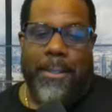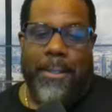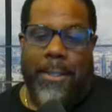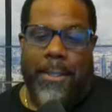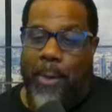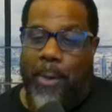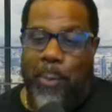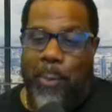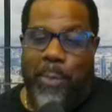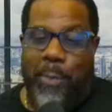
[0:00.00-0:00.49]

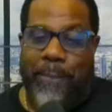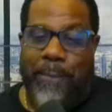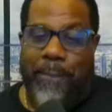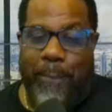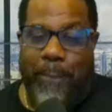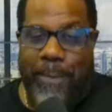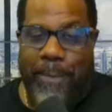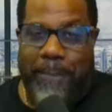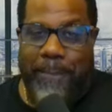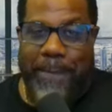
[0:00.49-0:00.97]
I'm open
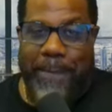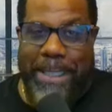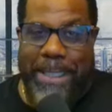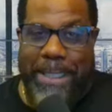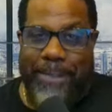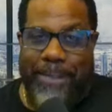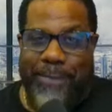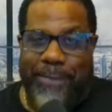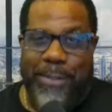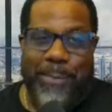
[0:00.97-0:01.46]
for
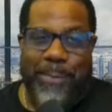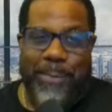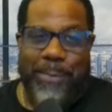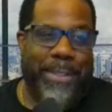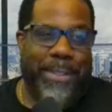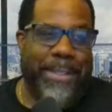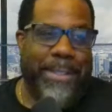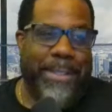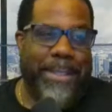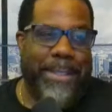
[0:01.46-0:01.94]
affiliation,
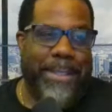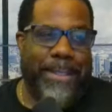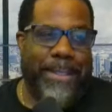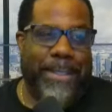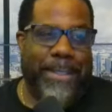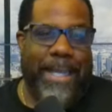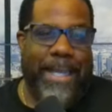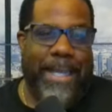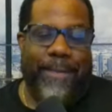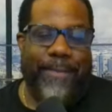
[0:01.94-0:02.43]
but uh,
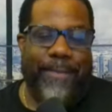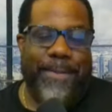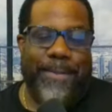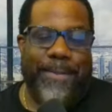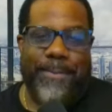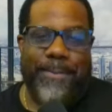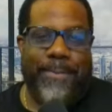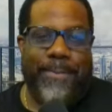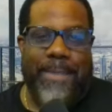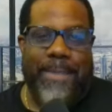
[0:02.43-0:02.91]
I
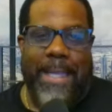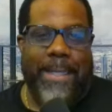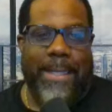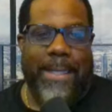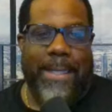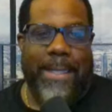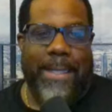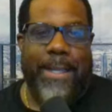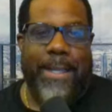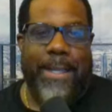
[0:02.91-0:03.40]
haven't signed
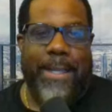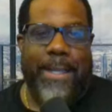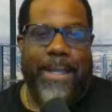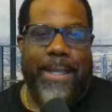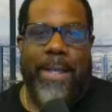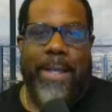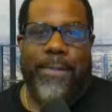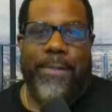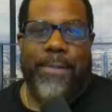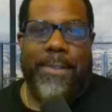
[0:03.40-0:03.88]
any
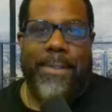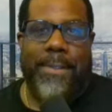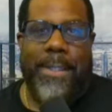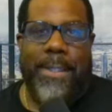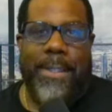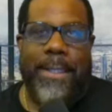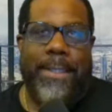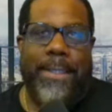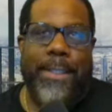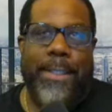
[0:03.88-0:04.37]
contracts or
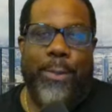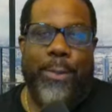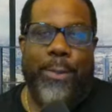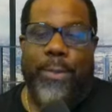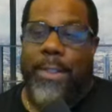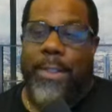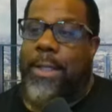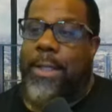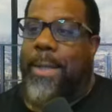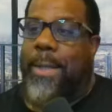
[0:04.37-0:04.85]
done any deals
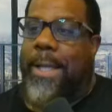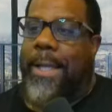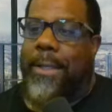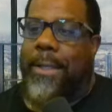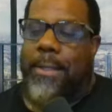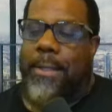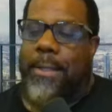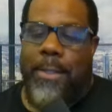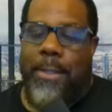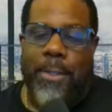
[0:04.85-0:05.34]
with anybody.